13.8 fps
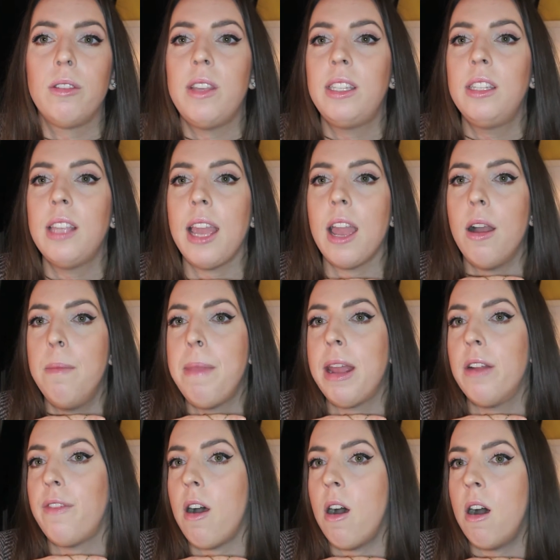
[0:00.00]
So this is made
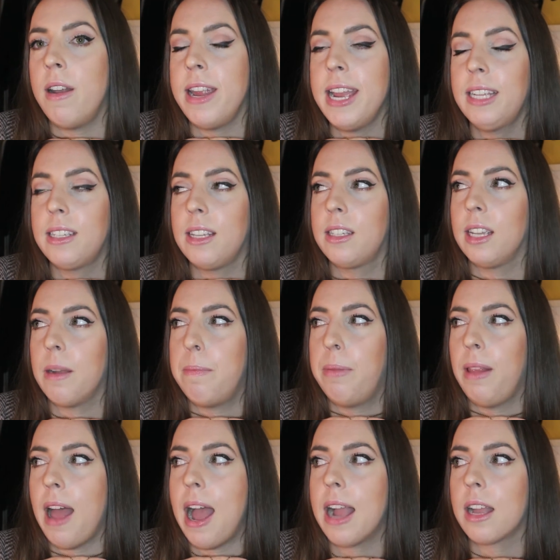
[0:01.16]
of onyx. It's like a
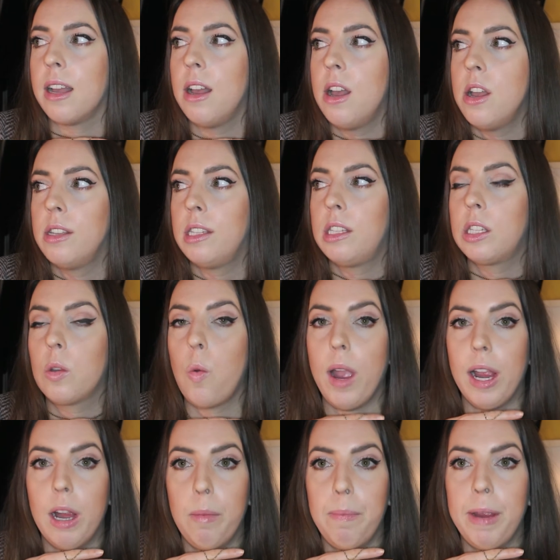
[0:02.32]
black
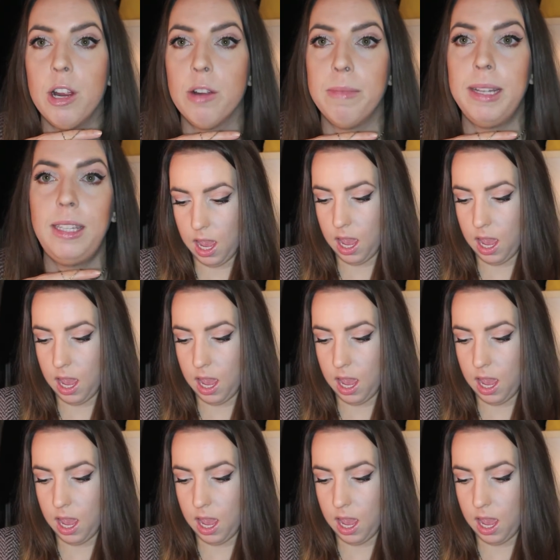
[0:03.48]
square pyramid.